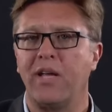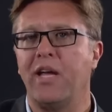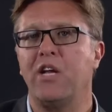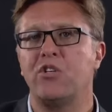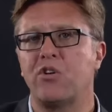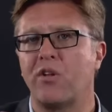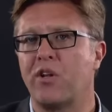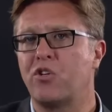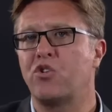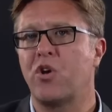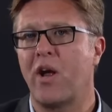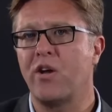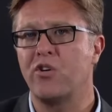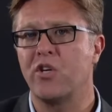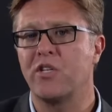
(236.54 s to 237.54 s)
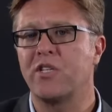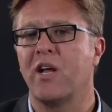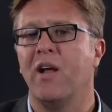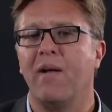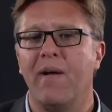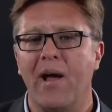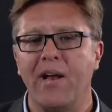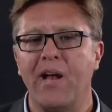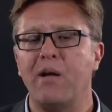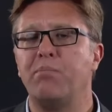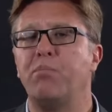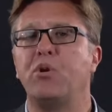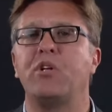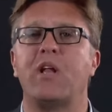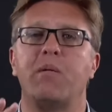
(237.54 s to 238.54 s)
each of the changes and then
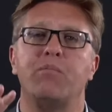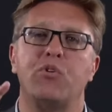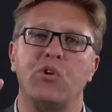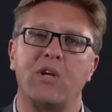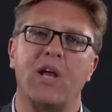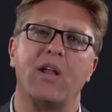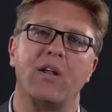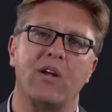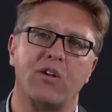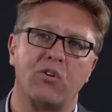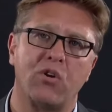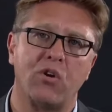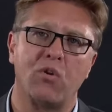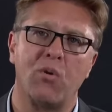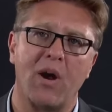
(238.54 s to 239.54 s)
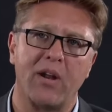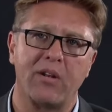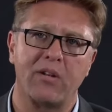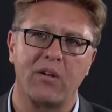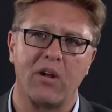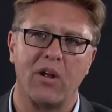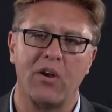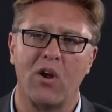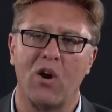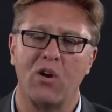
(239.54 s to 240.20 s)
put them together to create an